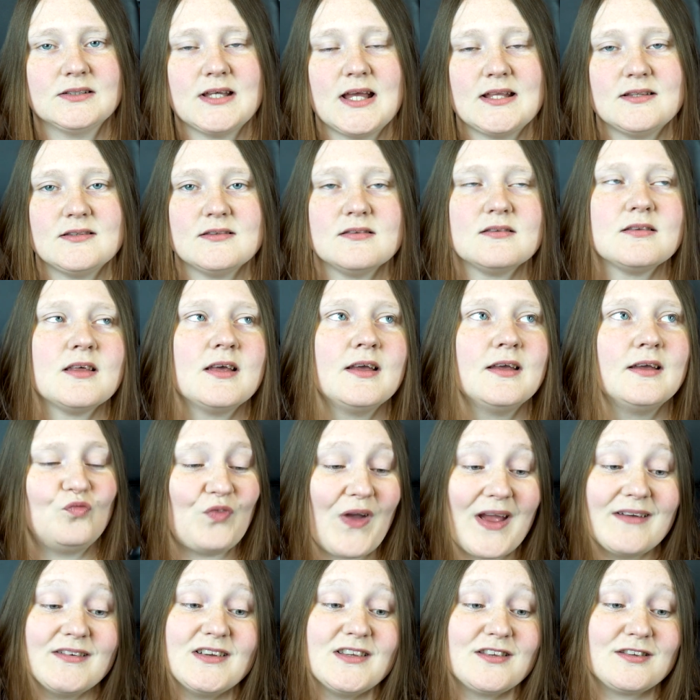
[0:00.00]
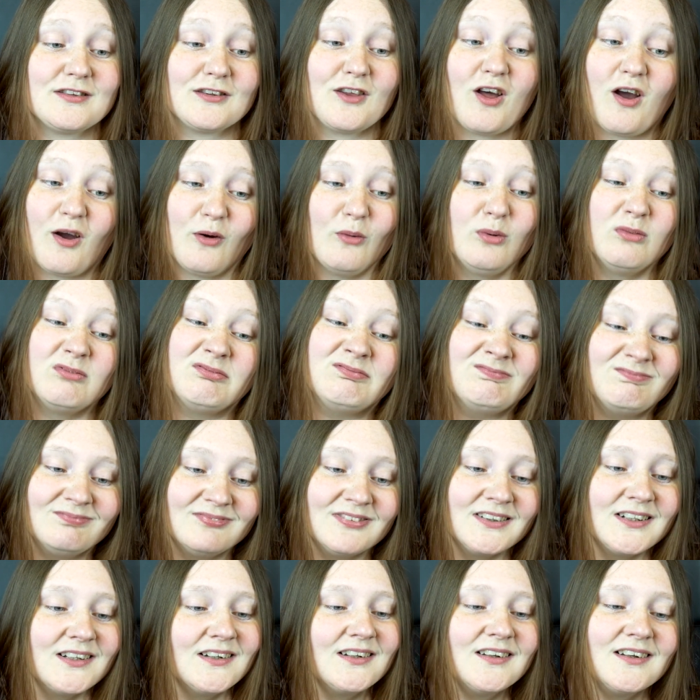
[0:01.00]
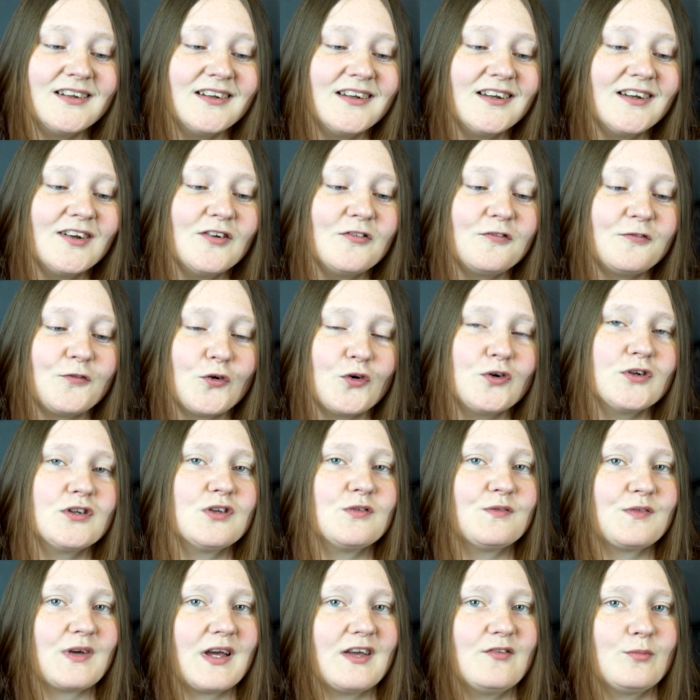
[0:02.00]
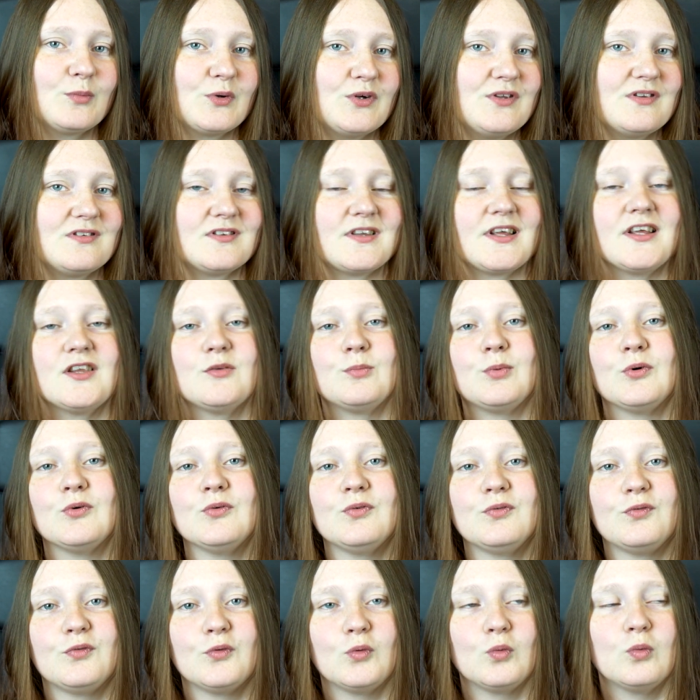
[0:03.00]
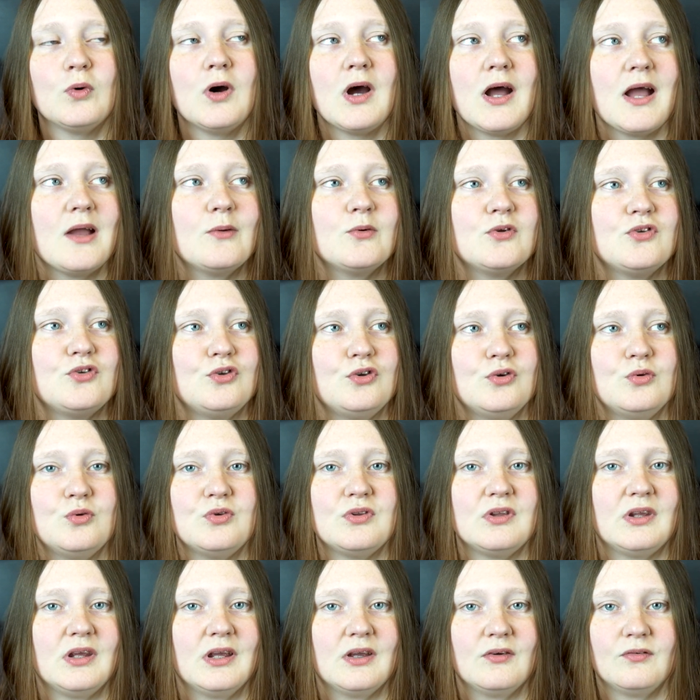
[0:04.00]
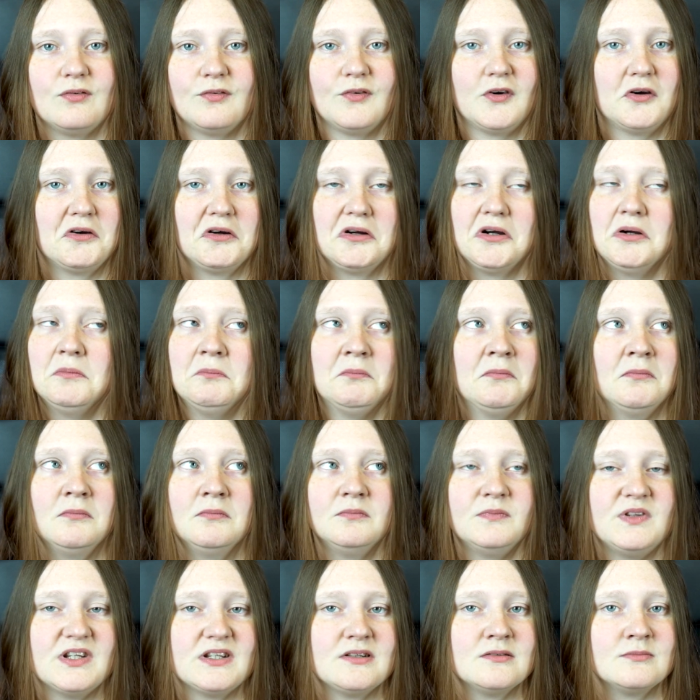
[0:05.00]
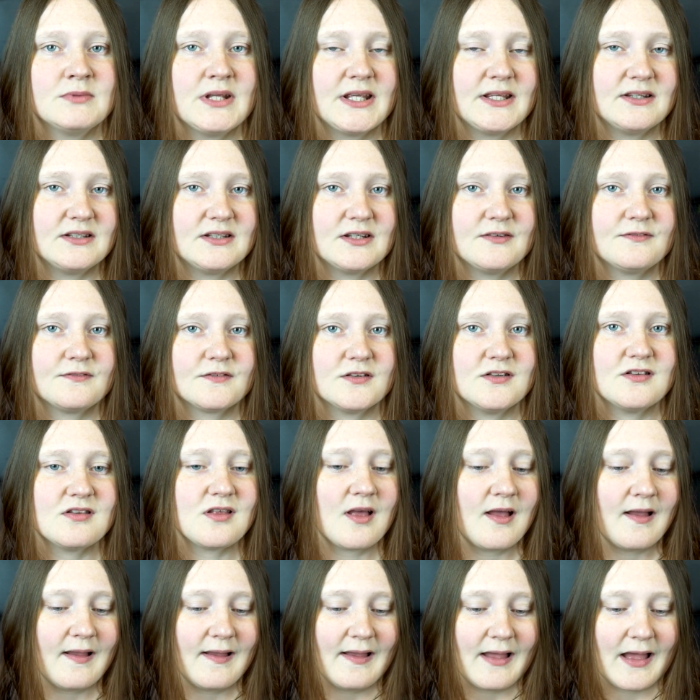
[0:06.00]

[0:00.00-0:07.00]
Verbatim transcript: lens. Very slow, 4 to 5.6, but for what I was using it for, didn't make a difference.